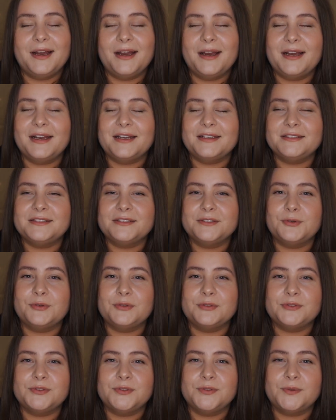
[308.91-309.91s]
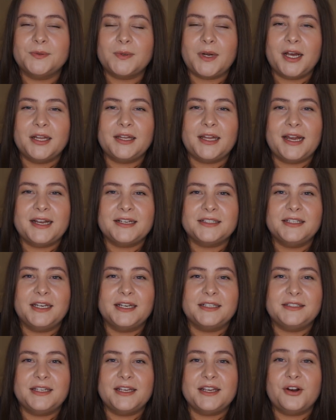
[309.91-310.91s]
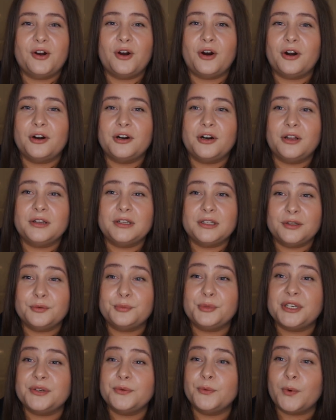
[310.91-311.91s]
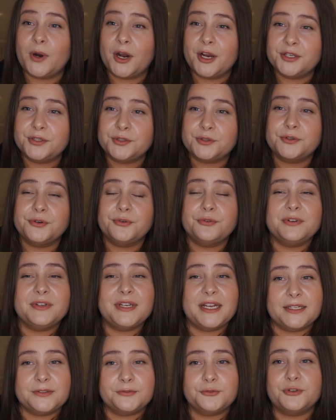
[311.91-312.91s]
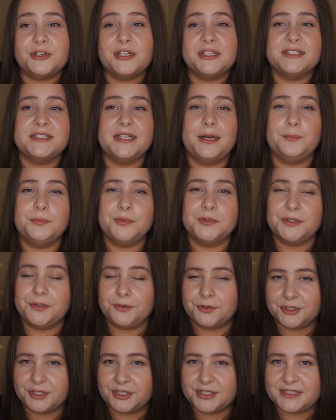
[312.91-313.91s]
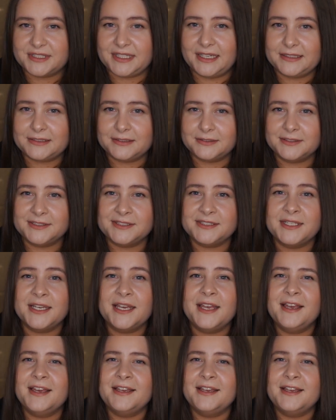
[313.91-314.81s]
And also I like that they are a little bit wider than, for example, the orange sandals.